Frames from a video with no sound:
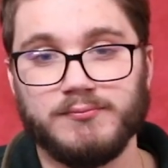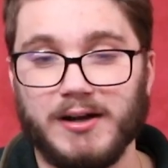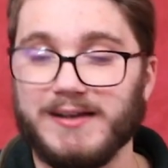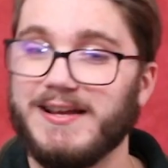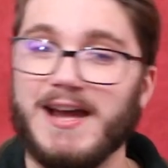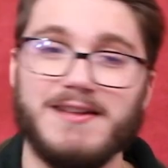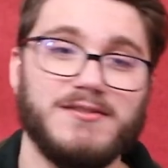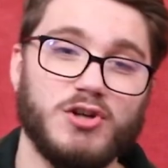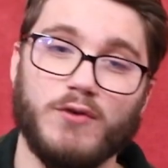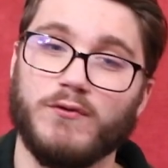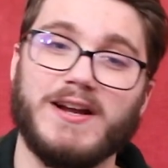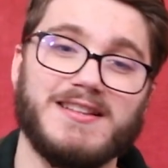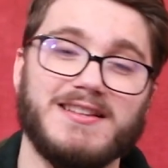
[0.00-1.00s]
But again,
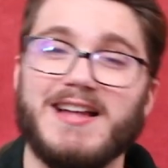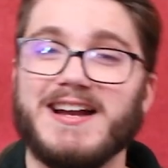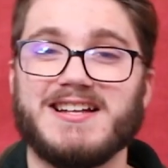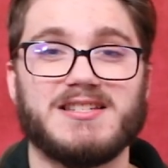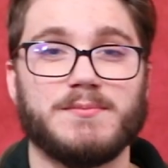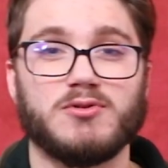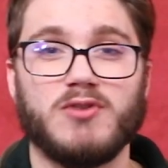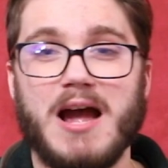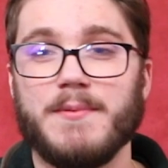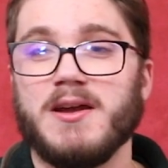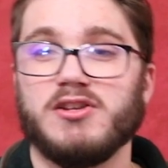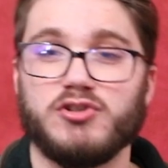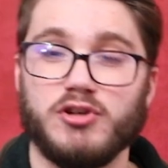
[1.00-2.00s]
don't forget to like and
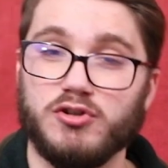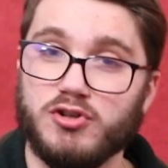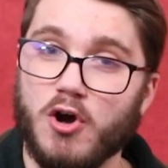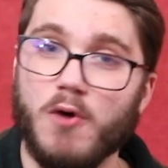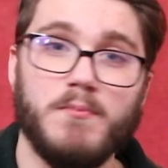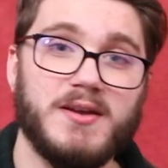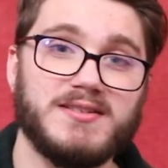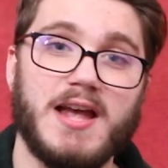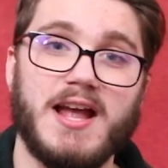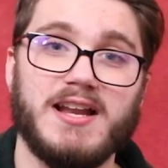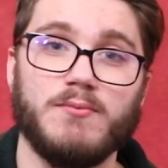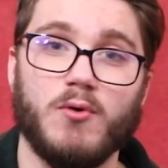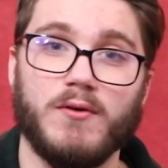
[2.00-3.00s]
subscribe so you don't miss
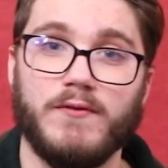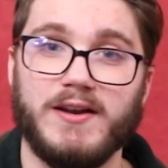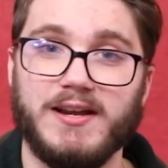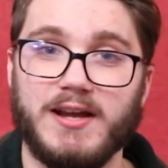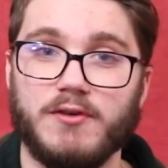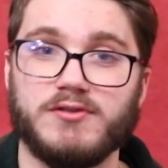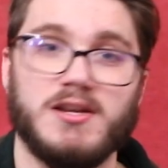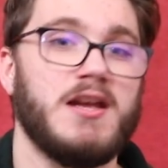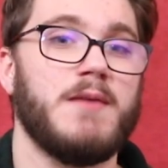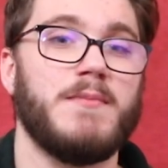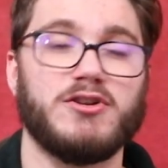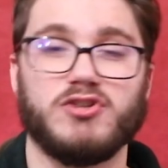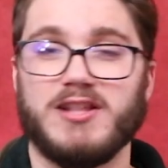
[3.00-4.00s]
any more videos.
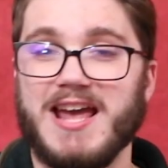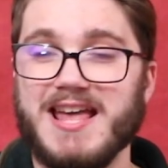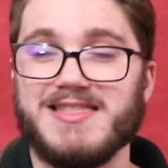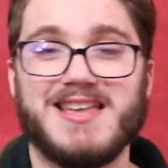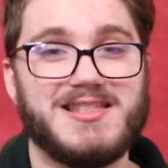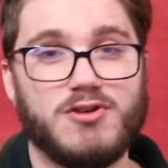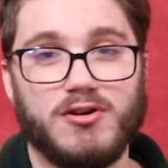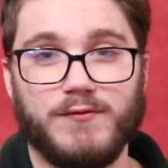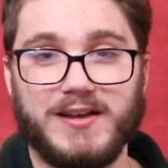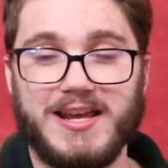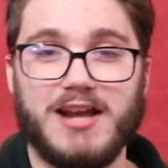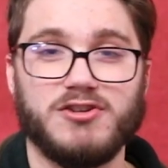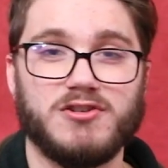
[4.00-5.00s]
Make sure to hit that
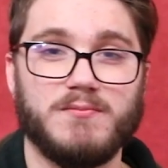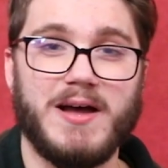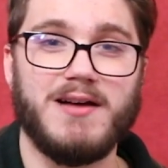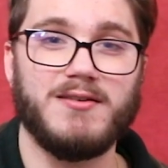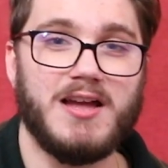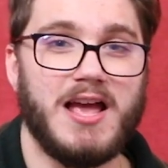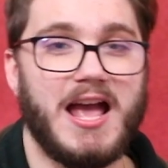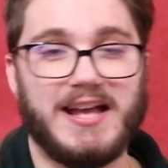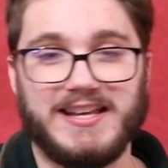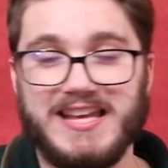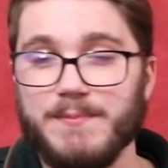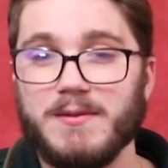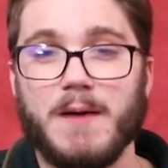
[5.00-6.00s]
notification bell
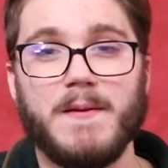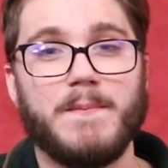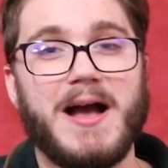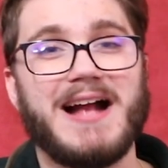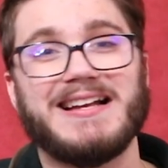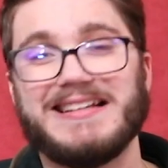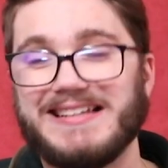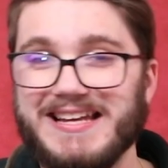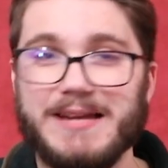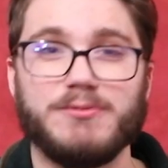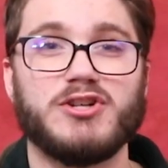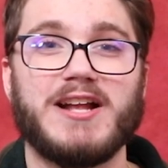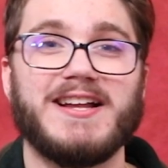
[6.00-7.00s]
and keep coming back and
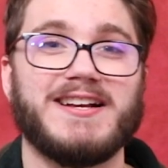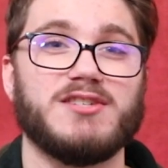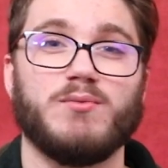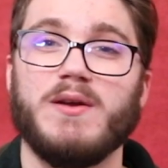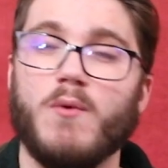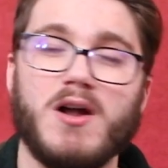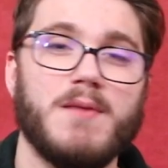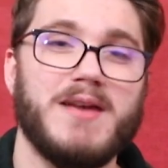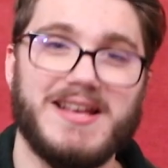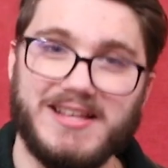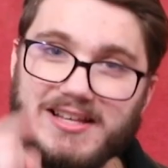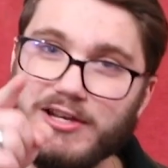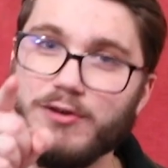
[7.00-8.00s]
keep shedding, because we want to
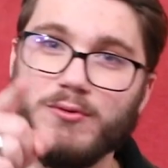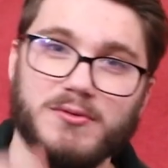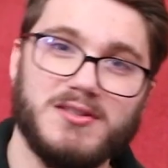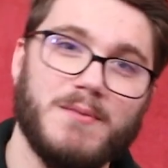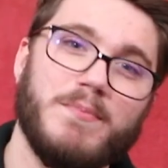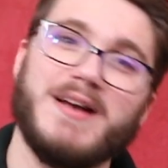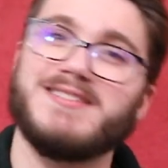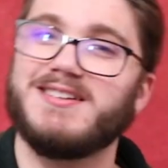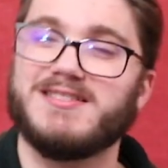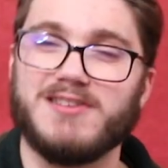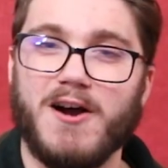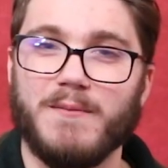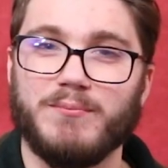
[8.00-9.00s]
make you the best
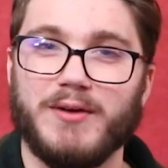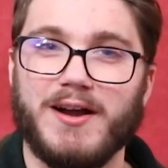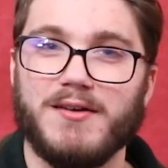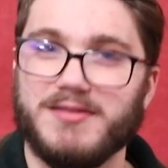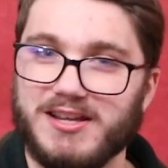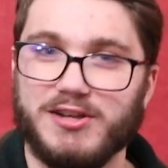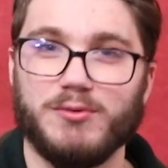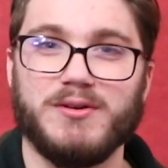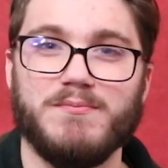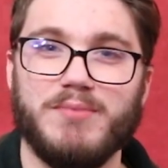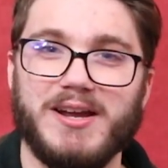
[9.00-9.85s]
guitar player that you can